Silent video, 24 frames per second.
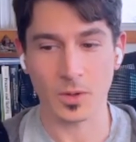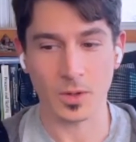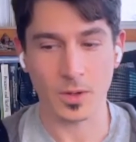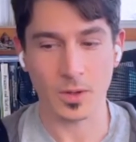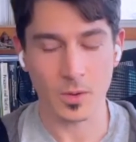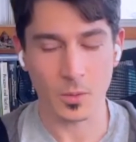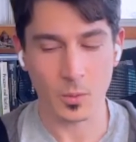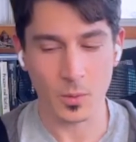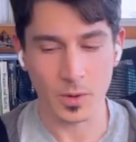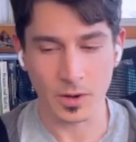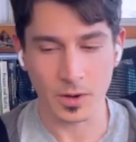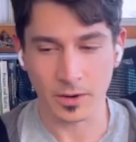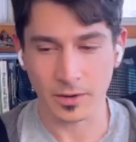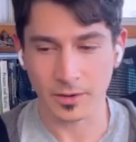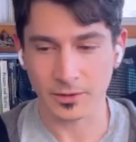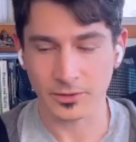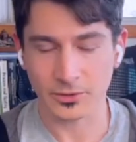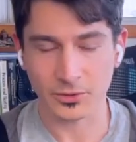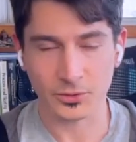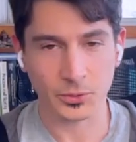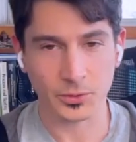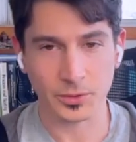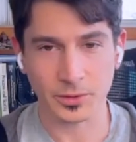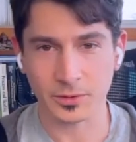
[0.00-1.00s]
We are
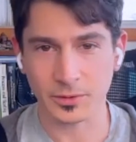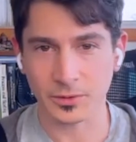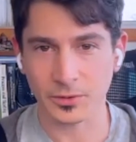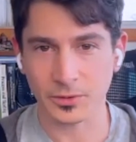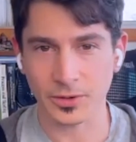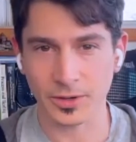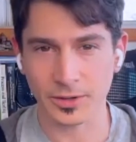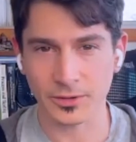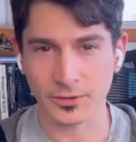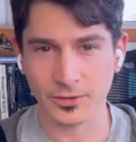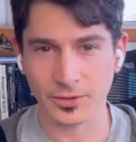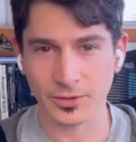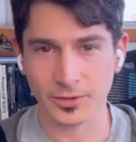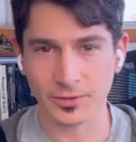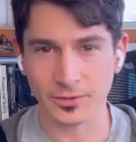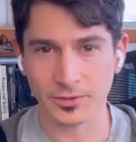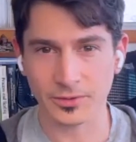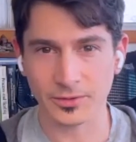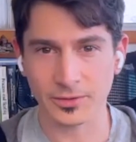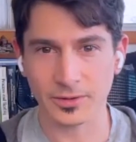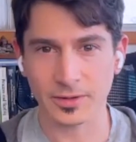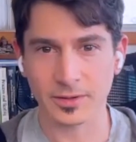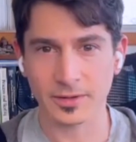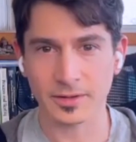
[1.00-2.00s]
historical
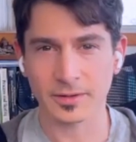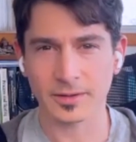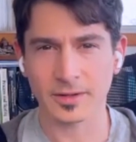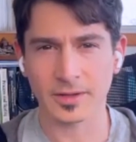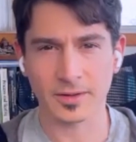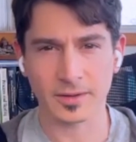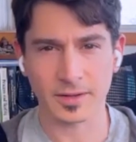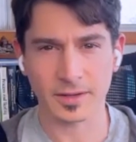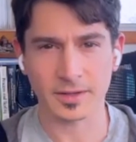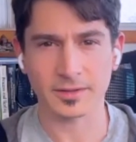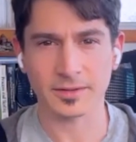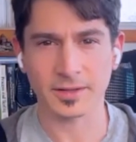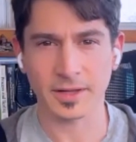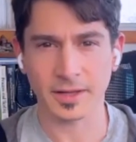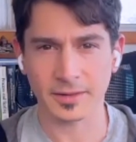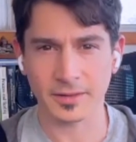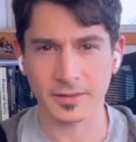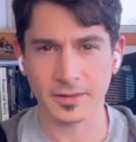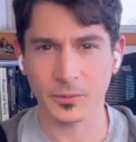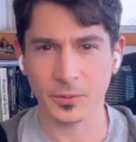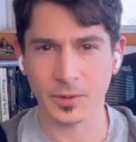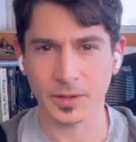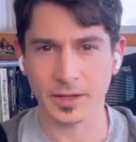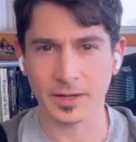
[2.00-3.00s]
creatures. To the extent
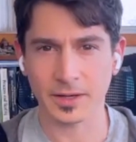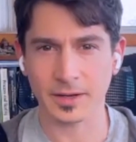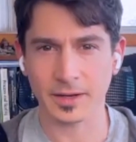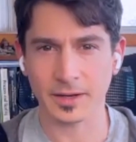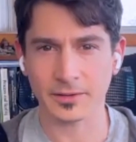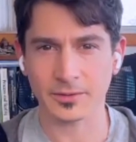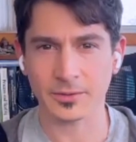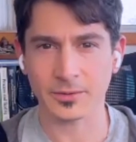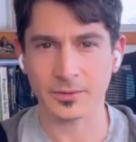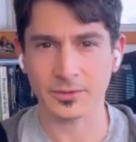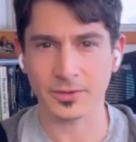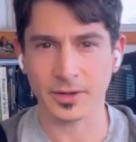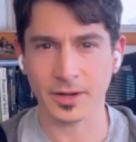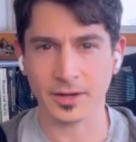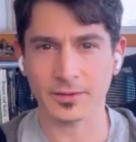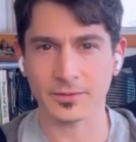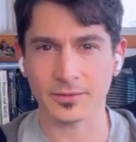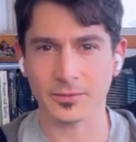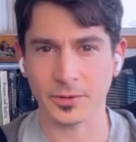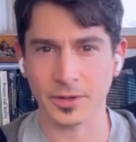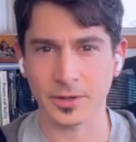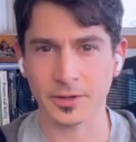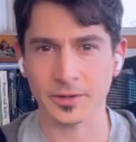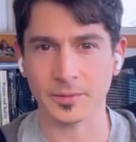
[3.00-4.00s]
that we can exercise
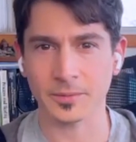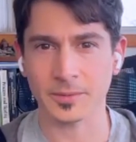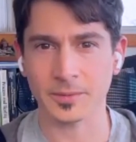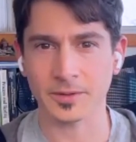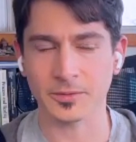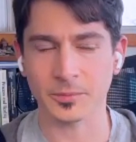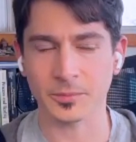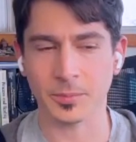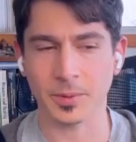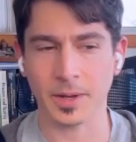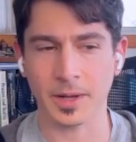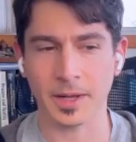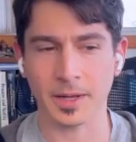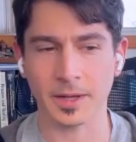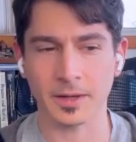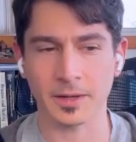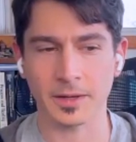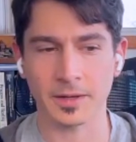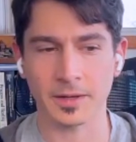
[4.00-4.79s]
freedom, it's by